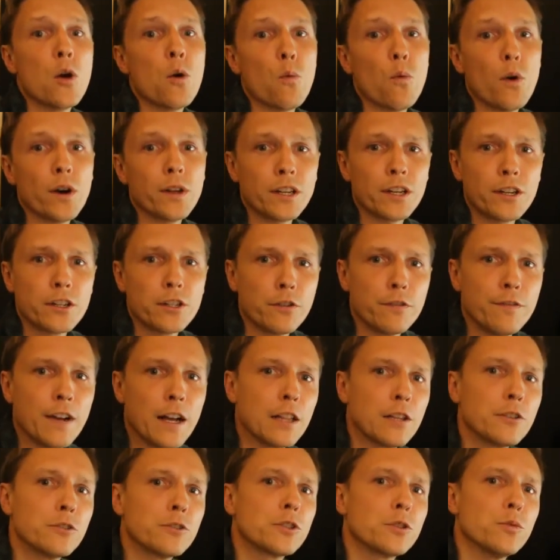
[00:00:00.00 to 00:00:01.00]
What are your
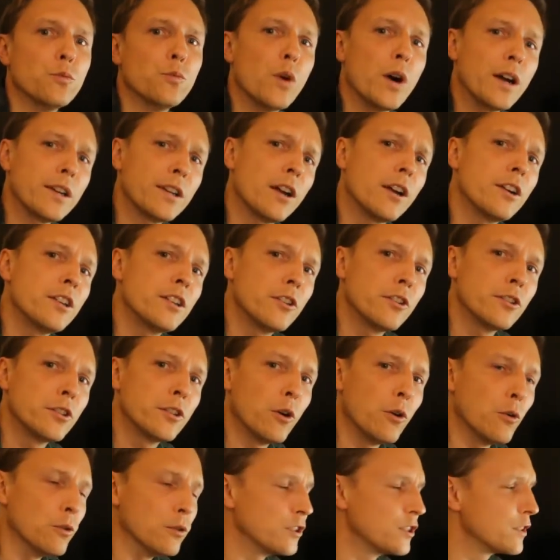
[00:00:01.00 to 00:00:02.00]
values? What are your
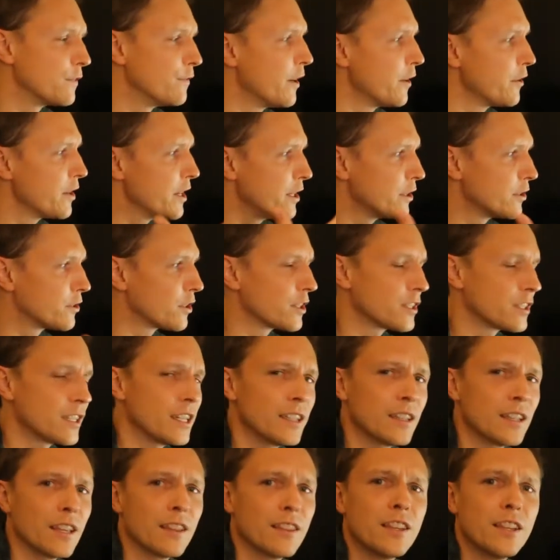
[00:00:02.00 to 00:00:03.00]
goals? Very
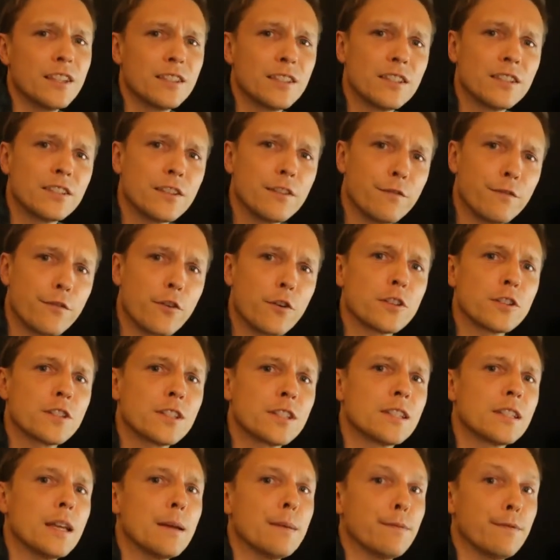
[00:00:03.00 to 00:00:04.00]
interesting that this is the
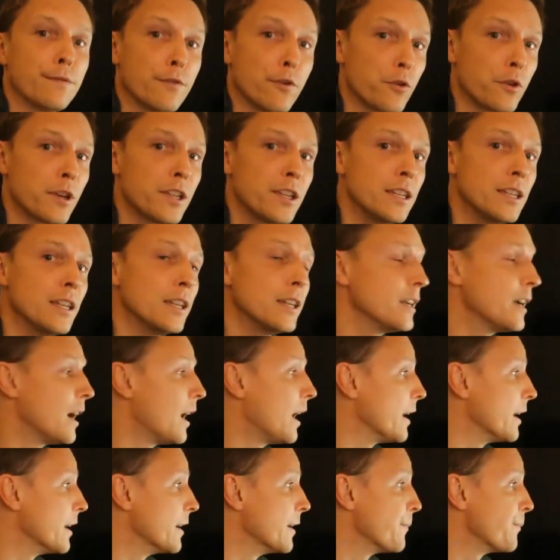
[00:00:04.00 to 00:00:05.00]
first step for the A
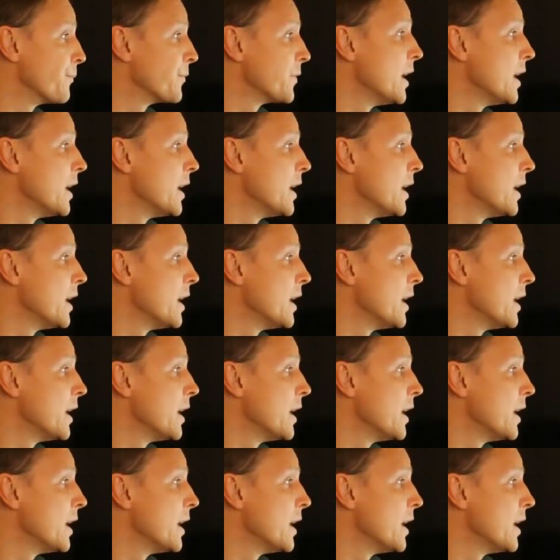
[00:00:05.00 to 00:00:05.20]
I.